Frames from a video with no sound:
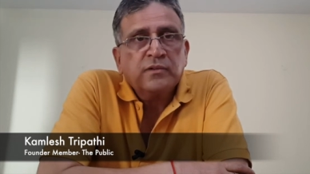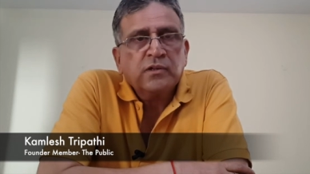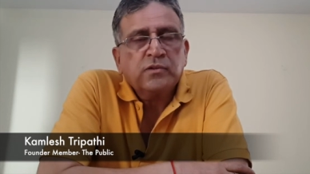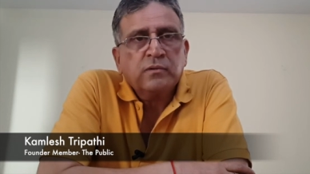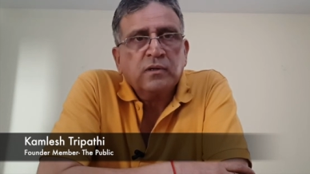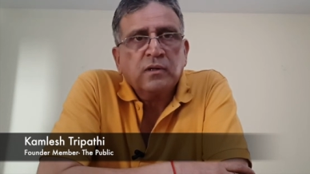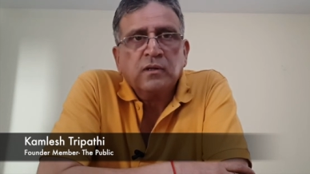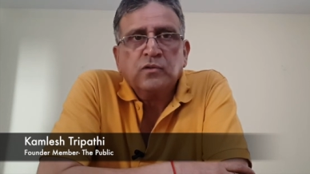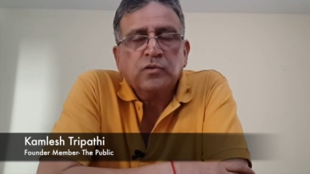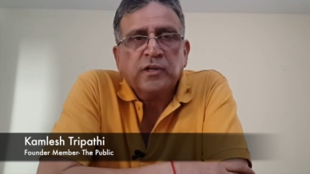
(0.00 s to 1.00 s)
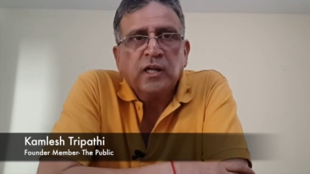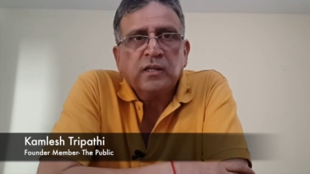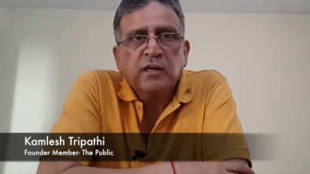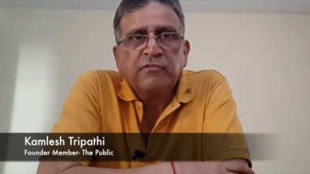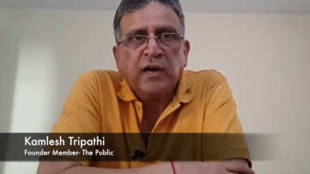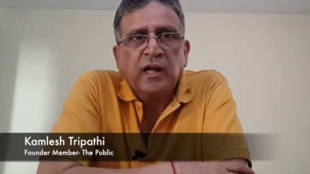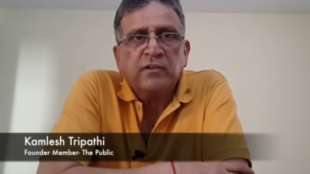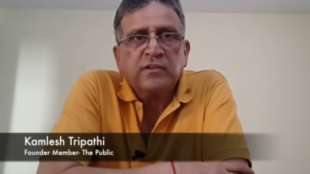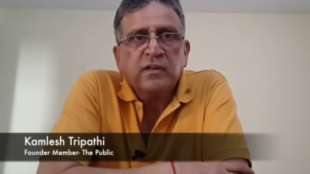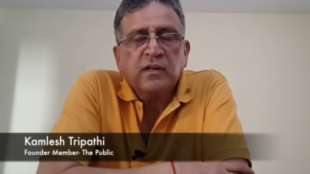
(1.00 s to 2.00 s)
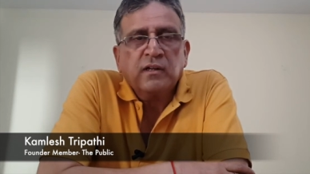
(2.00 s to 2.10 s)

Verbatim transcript: just to tell the fans